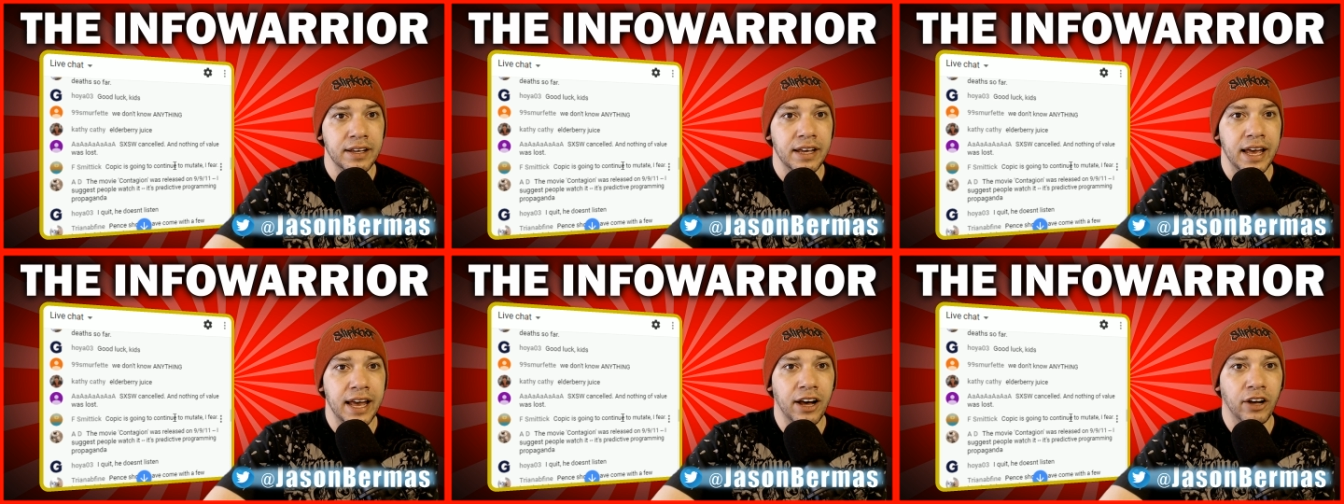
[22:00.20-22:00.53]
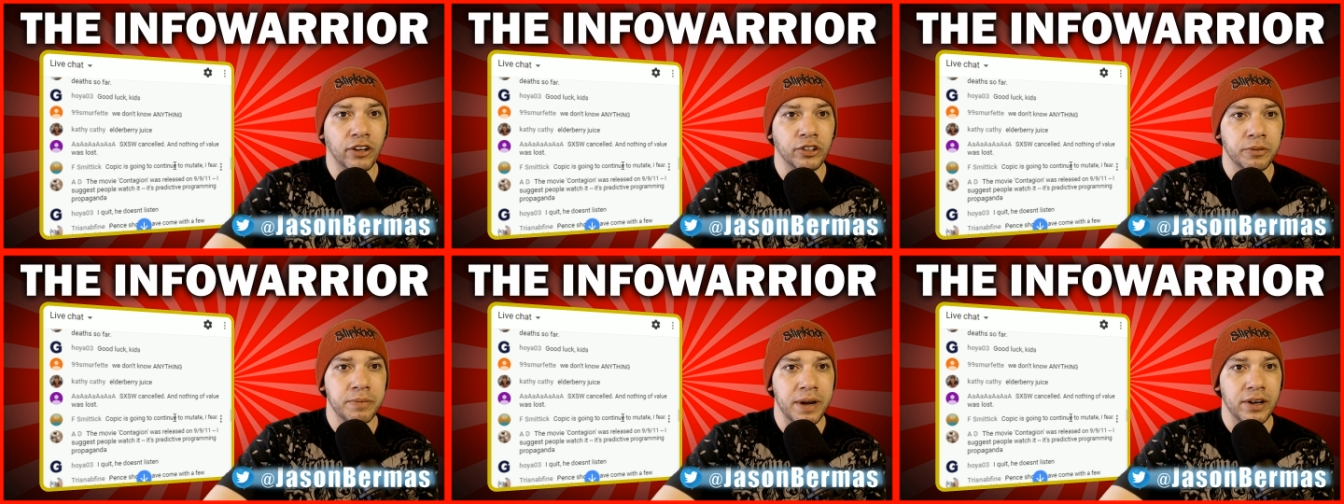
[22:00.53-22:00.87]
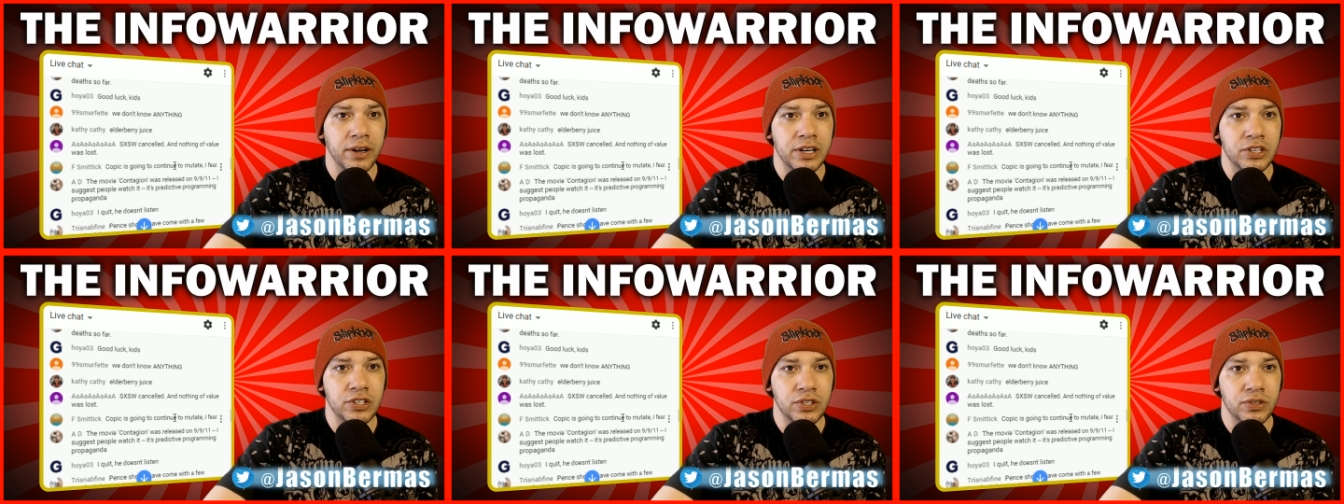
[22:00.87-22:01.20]

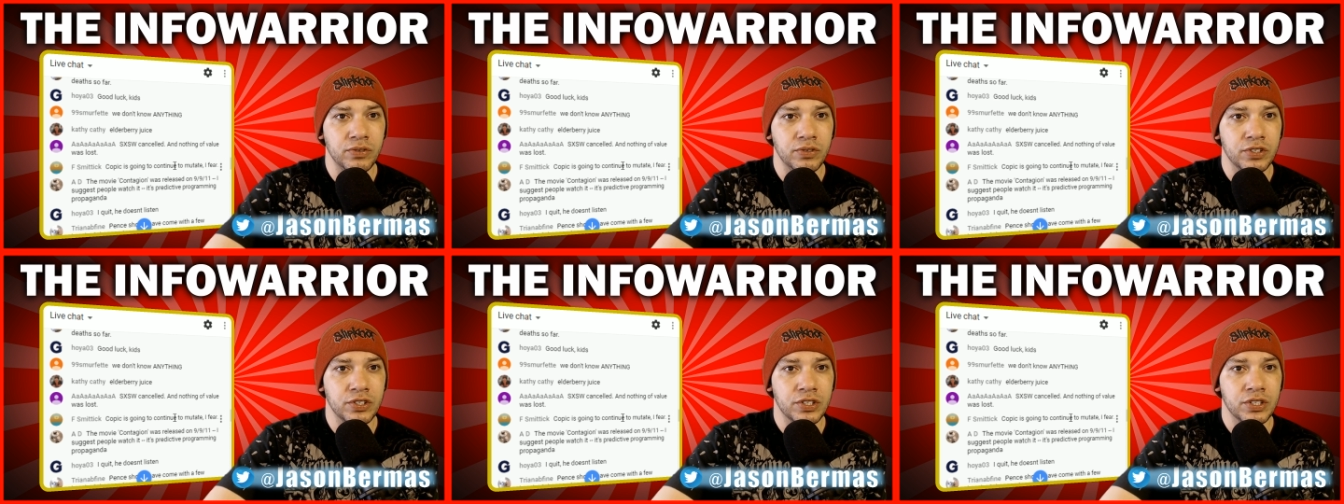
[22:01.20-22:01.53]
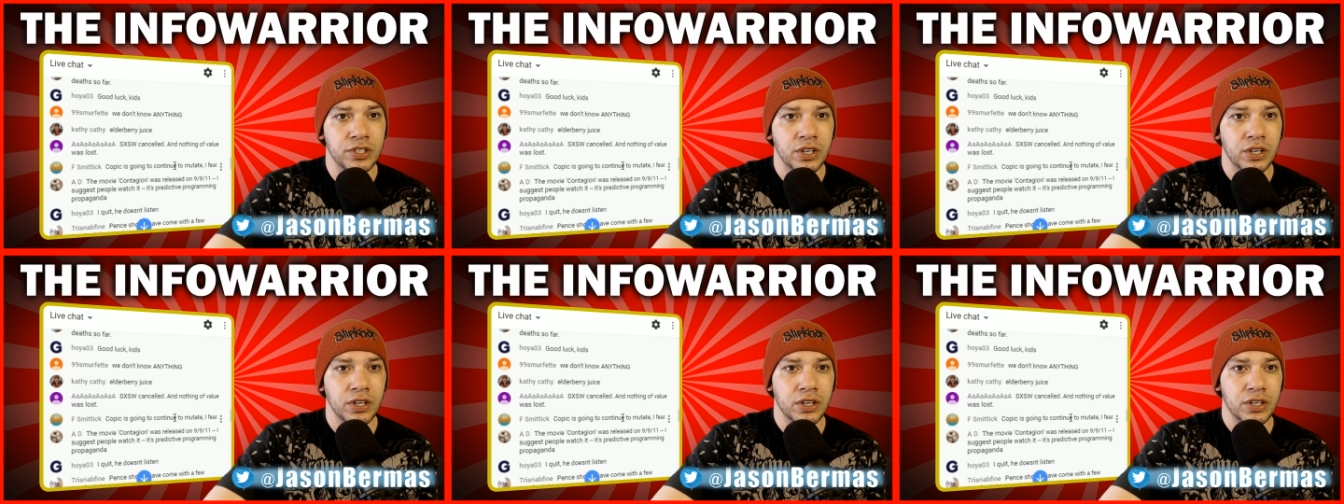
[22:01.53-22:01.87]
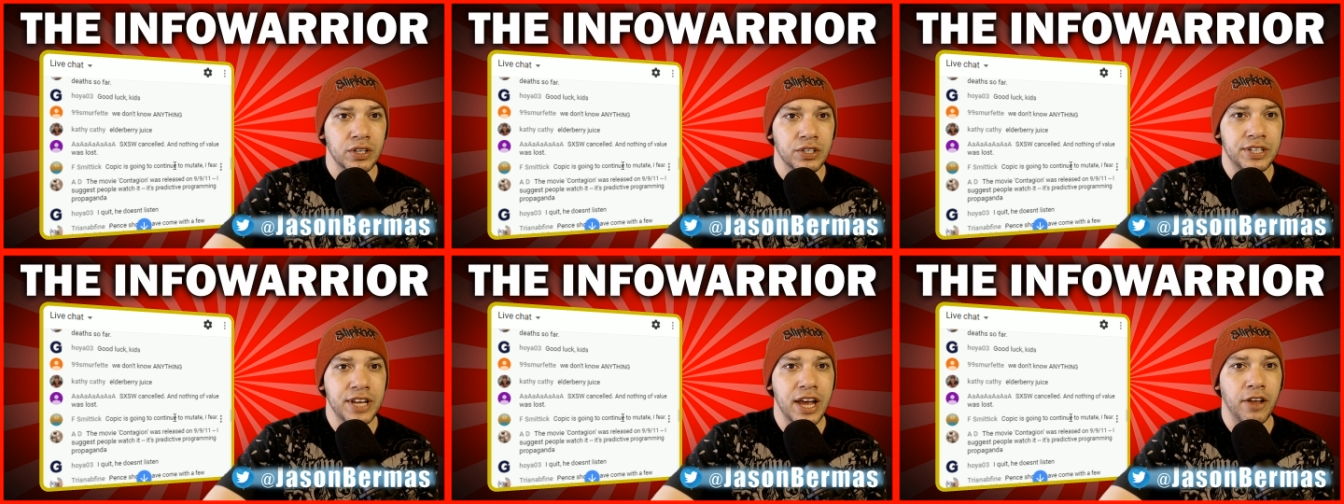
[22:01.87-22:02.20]
Elderberry juice.
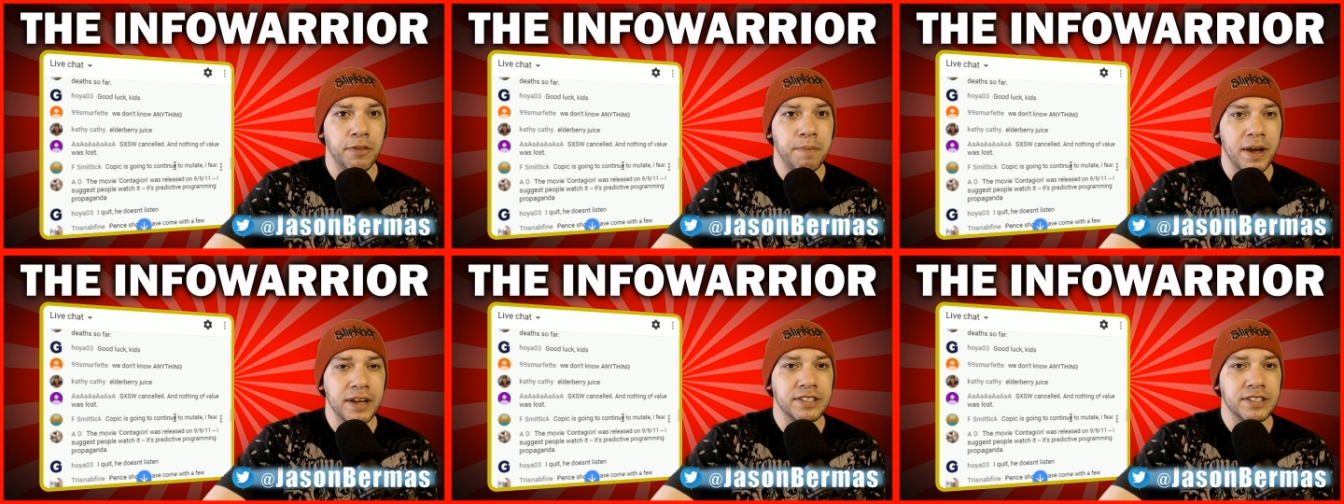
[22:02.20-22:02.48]
South by